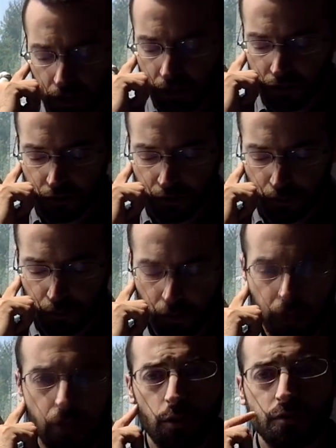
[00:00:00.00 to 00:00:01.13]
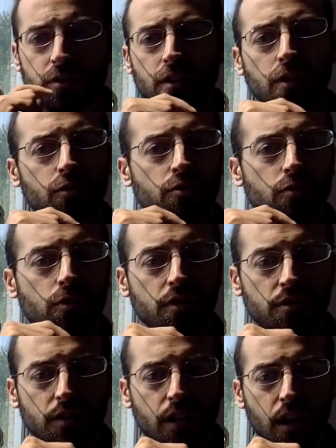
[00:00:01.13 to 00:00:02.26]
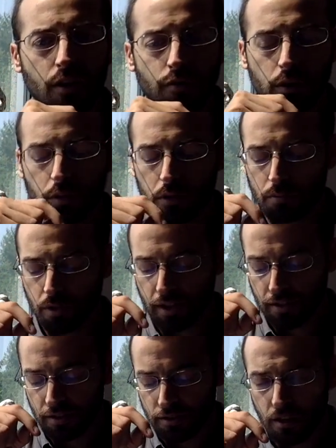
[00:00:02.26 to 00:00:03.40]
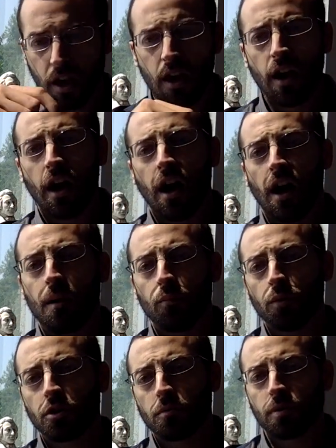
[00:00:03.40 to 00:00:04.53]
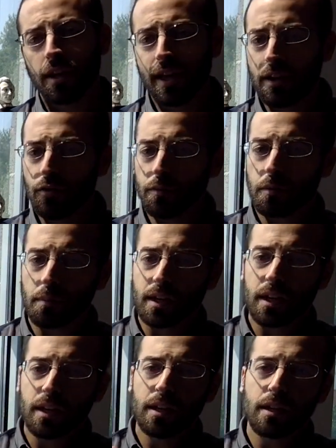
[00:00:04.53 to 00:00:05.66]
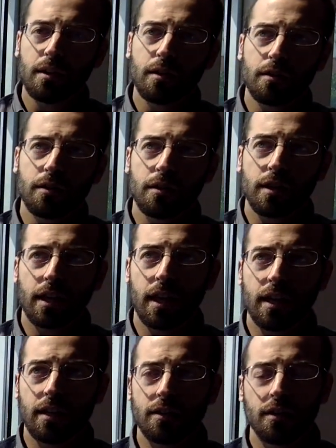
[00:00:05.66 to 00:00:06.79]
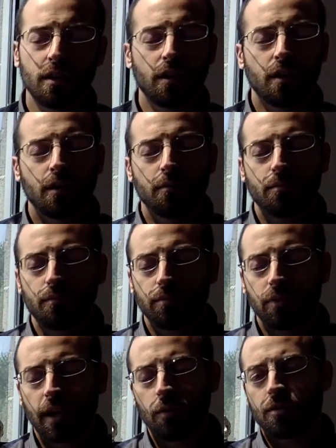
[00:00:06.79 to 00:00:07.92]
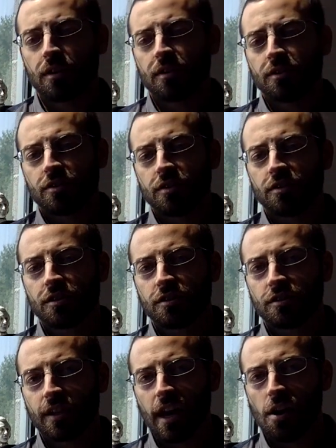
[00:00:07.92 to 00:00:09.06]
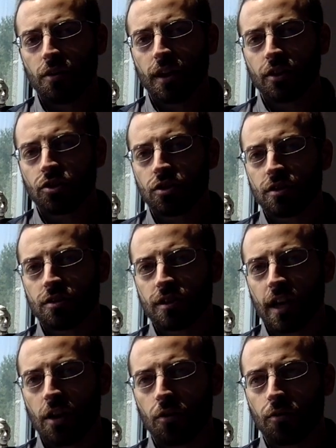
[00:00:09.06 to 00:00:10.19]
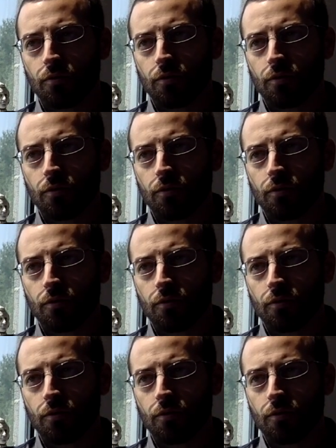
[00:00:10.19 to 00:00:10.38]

because there's some funny notes in here, so listen carefully when you're playing this. When you're playing from the beginning to the end, play with a consistent sound. It shouldn't sound